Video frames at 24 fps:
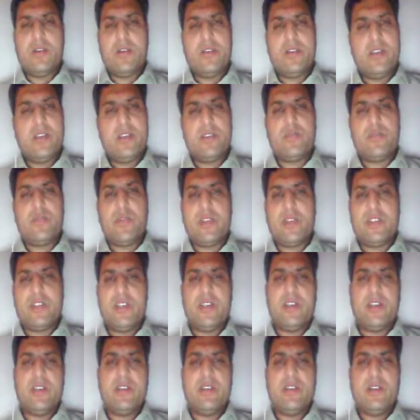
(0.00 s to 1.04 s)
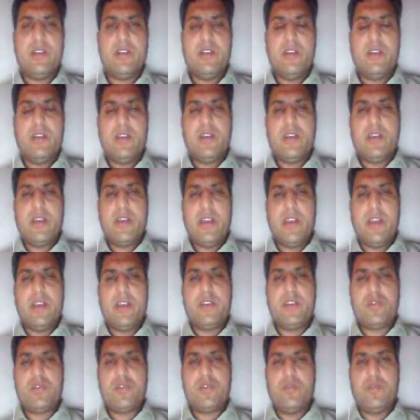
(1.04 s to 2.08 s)
this vaccine
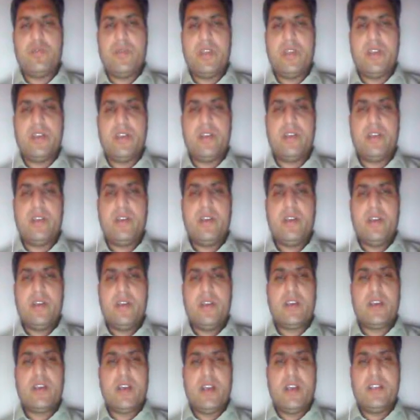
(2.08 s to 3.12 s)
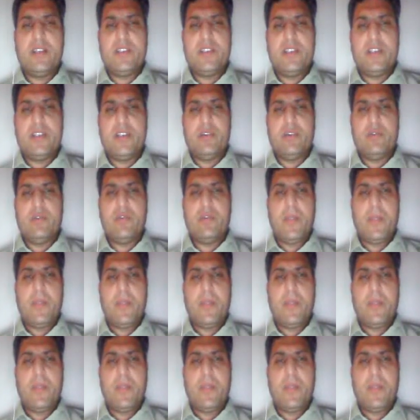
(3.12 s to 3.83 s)
is to be continued.